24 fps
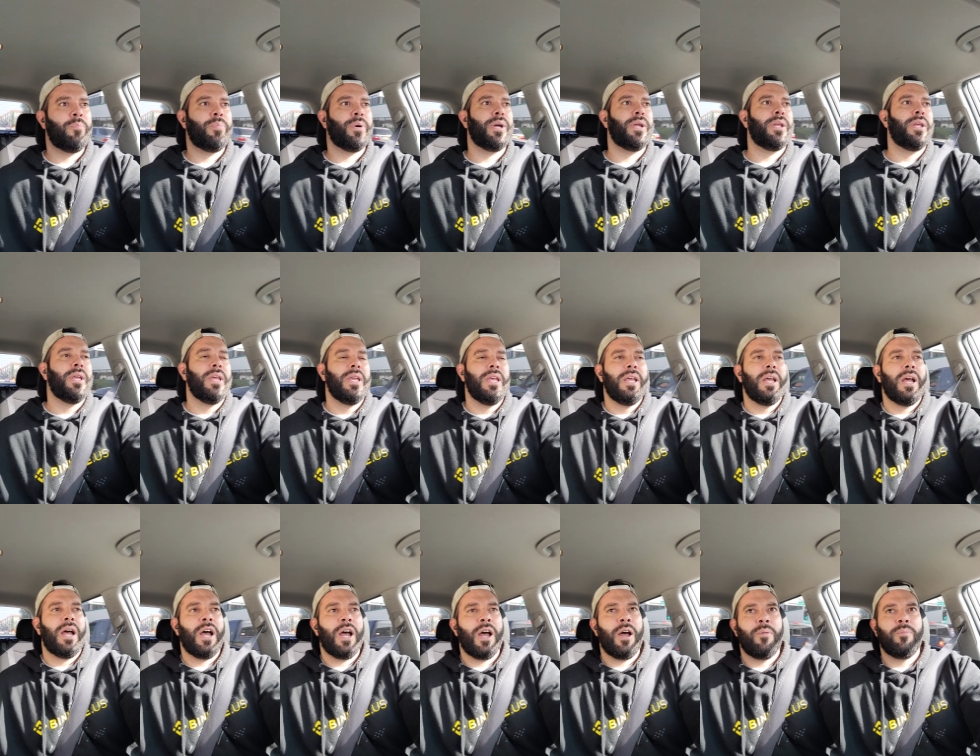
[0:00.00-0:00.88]
But
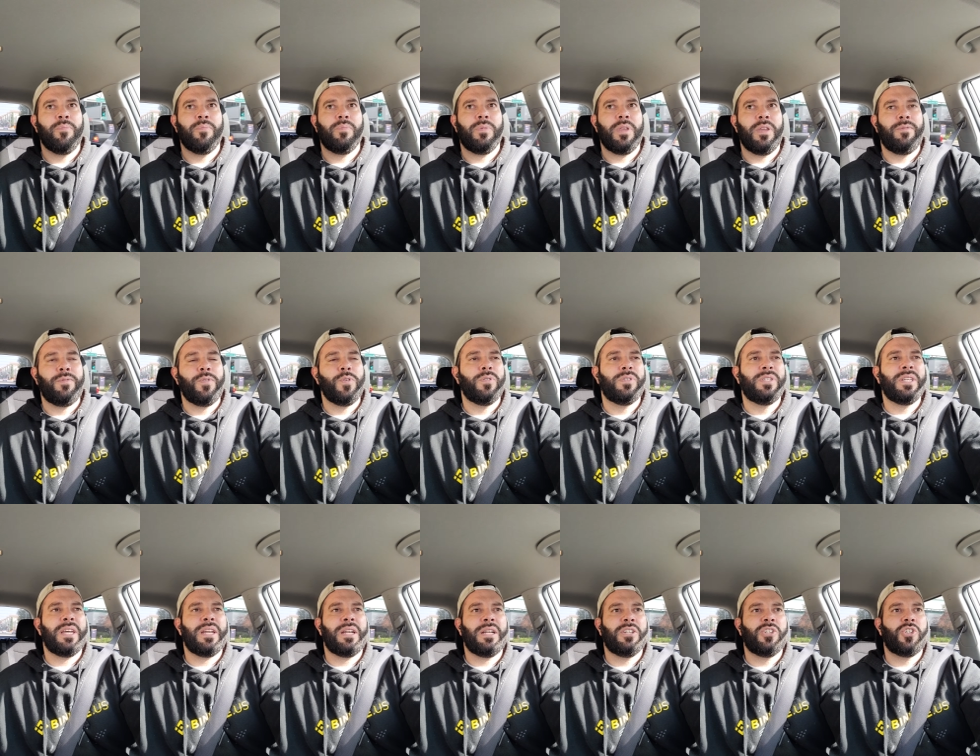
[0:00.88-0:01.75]
um, if you
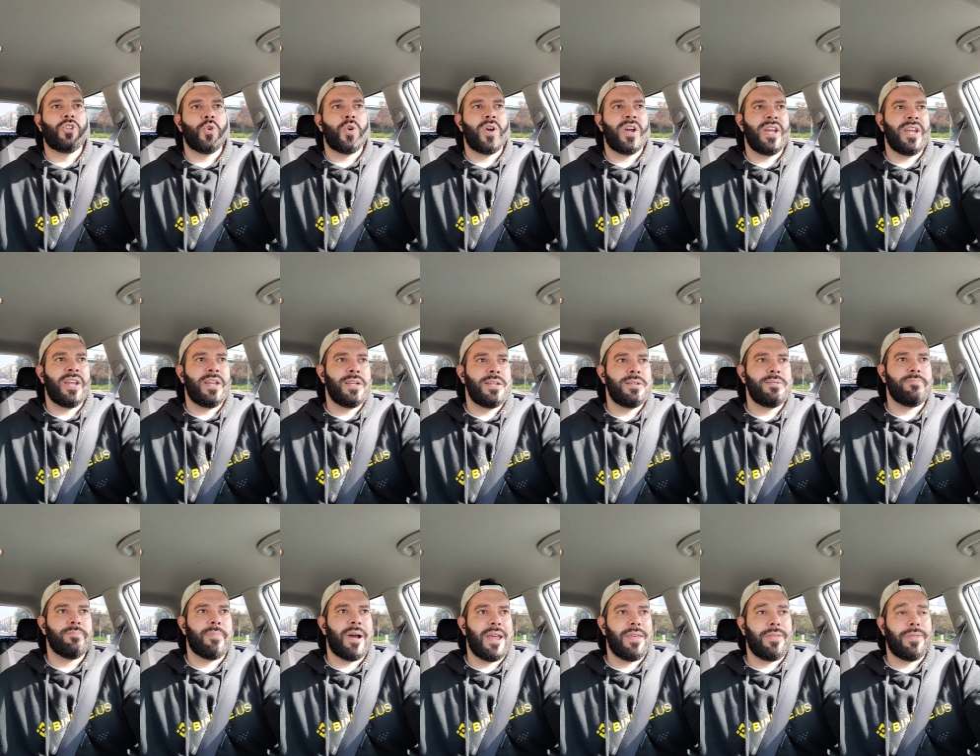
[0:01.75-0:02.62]
did
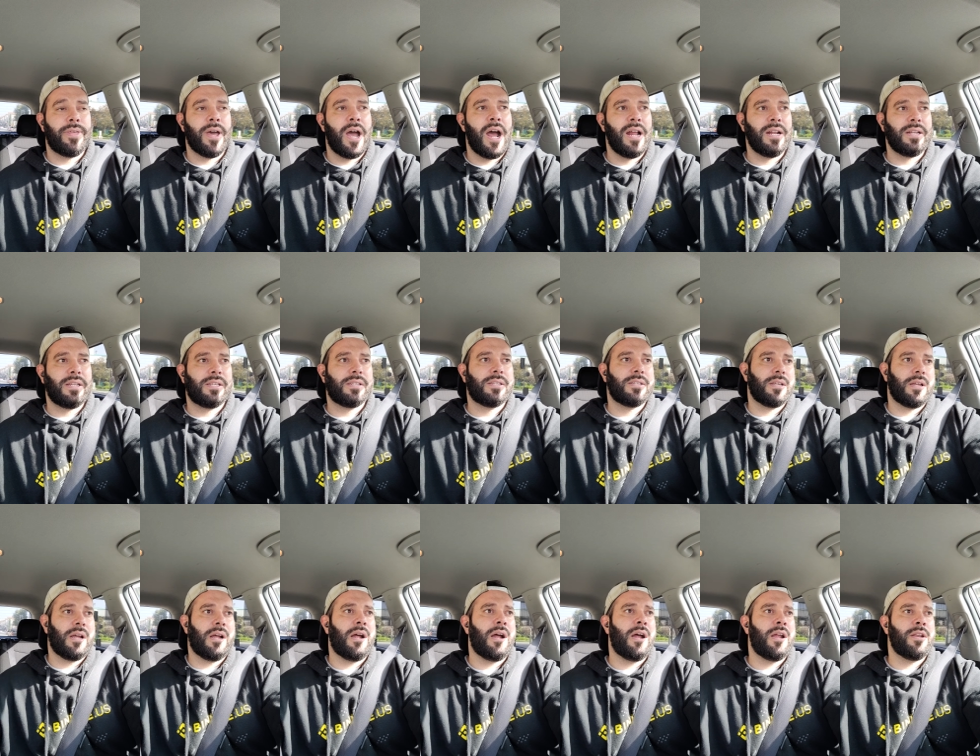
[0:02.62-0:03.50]
enjoy my
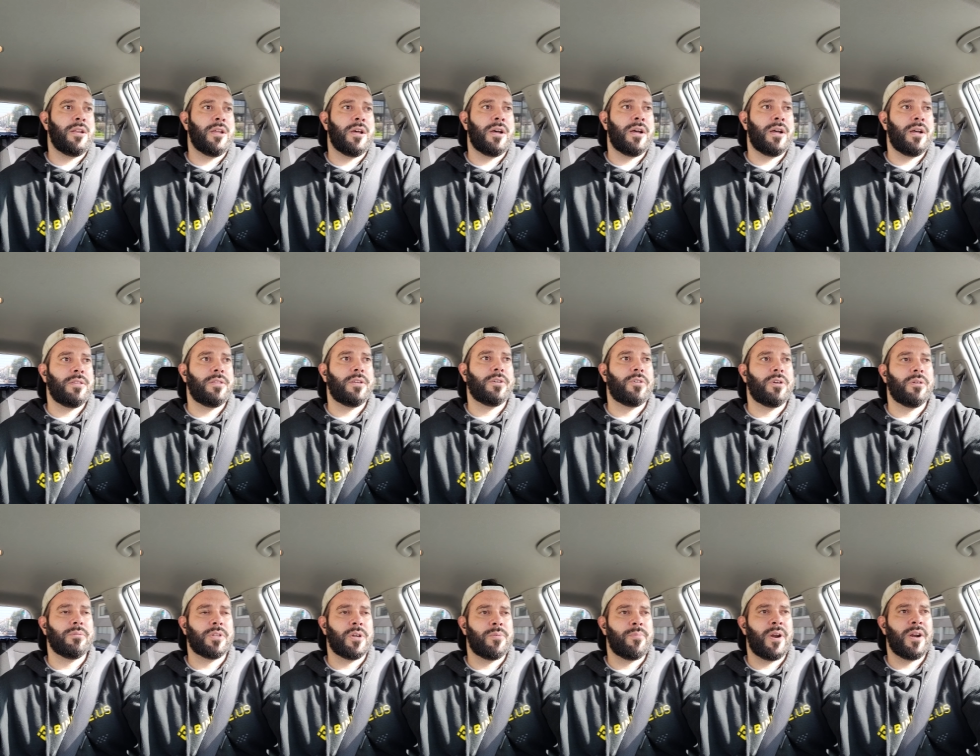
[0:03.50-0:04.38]
thoughts on uh, the
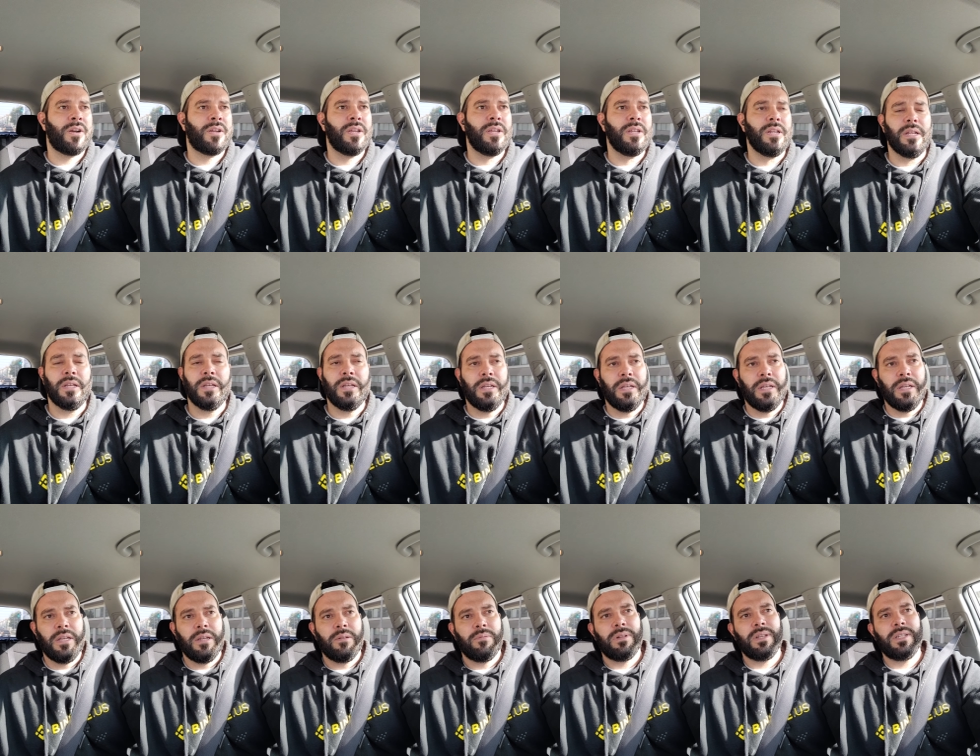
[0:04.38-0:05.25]
crypto market,
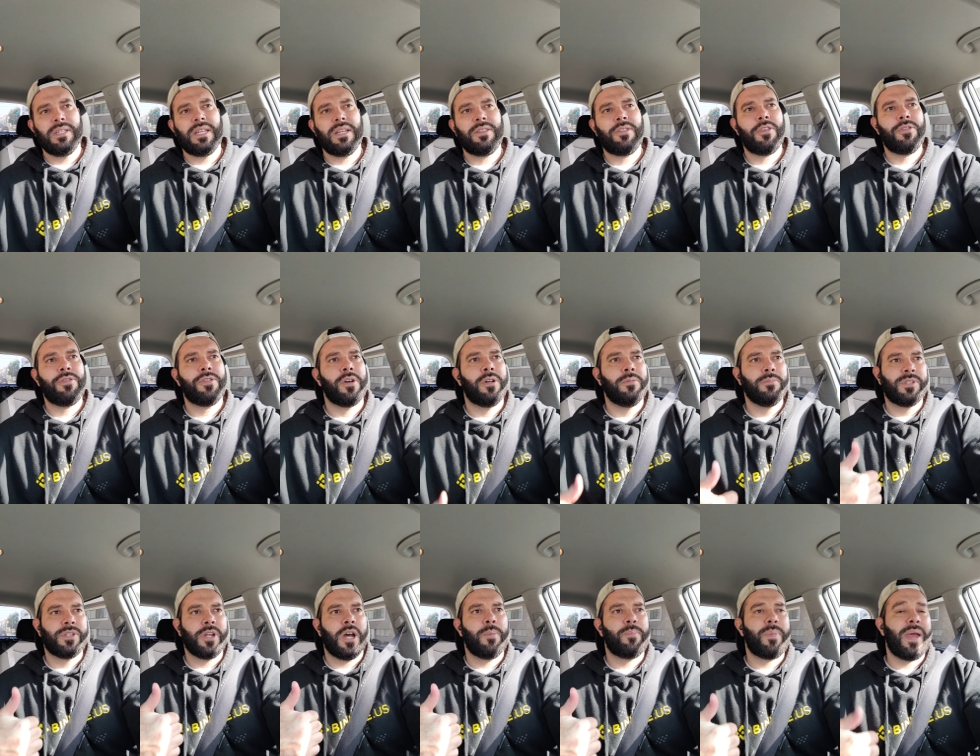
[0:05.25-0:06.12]
please hit the
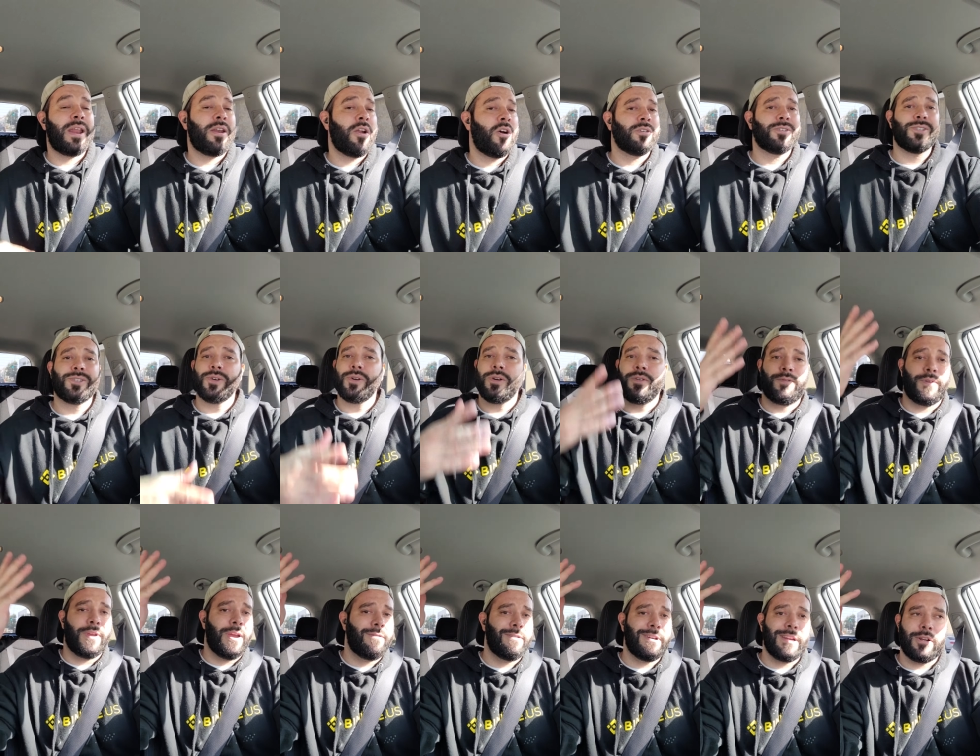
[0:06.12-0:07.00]
thumbs up. And also,
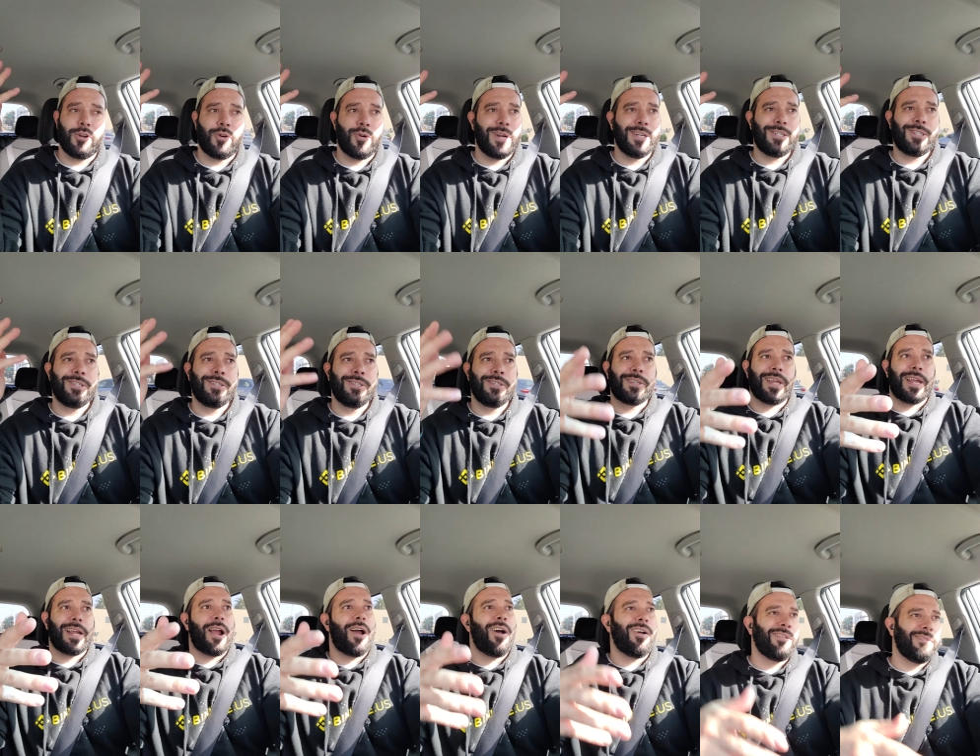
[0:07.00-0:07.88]
if you have any questions,
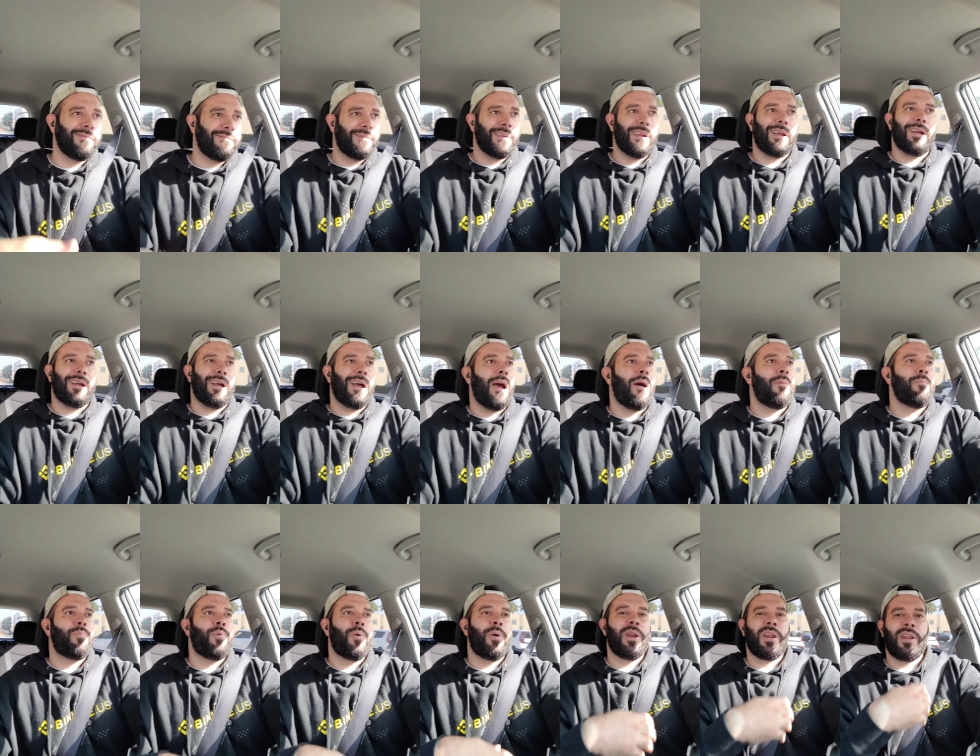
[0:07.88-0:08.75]
like I'll,
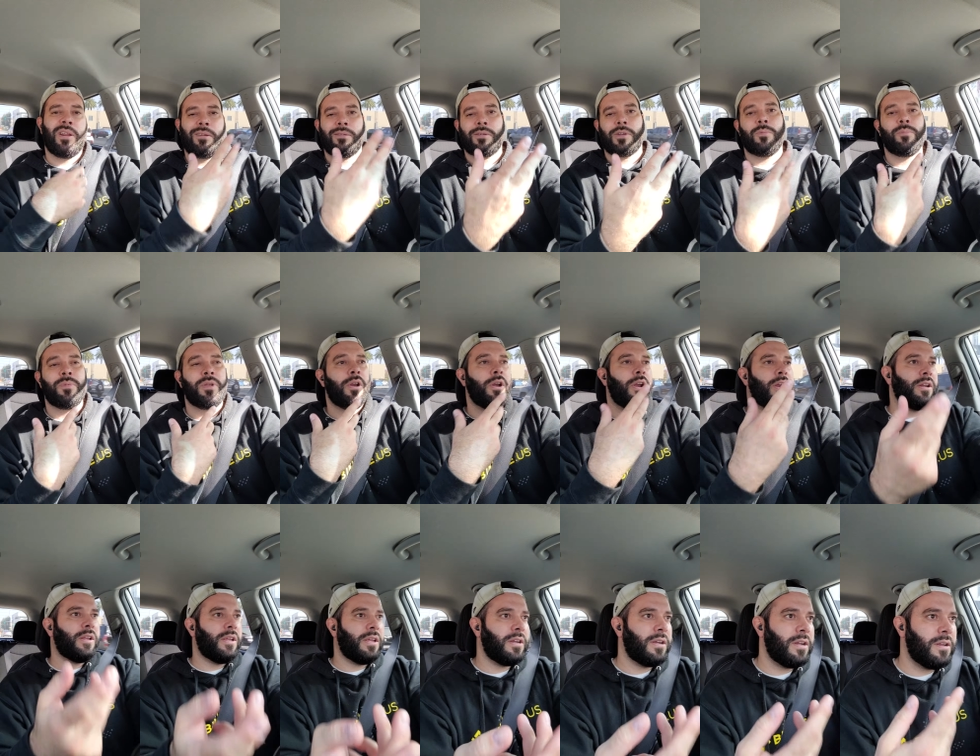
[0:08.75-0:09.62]
I'm pretty
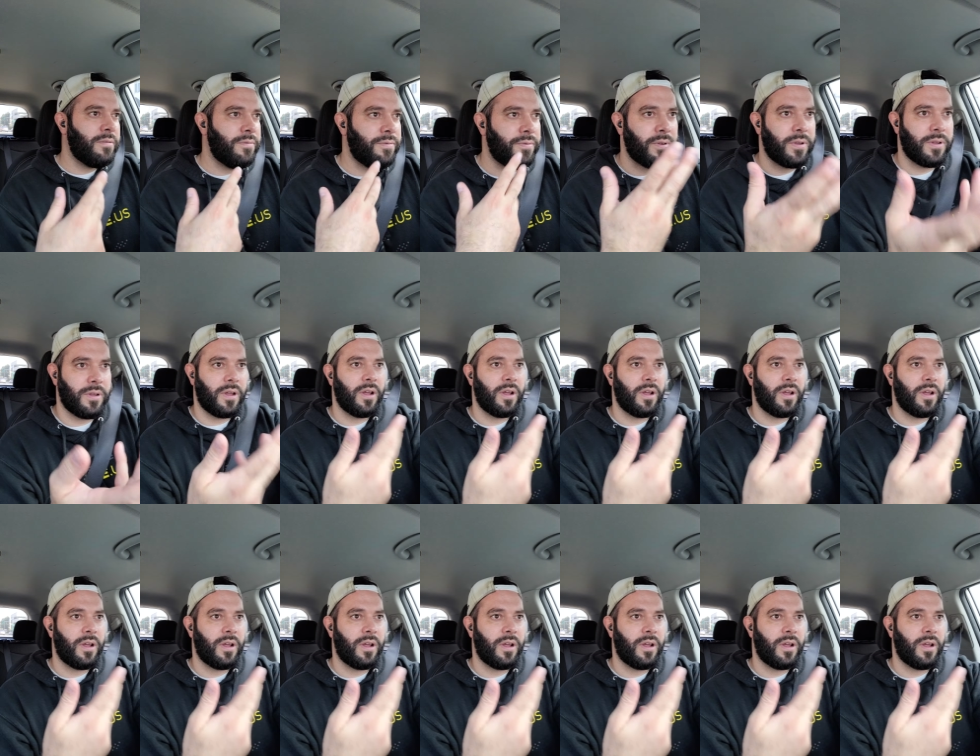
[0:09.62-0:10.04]
communicative.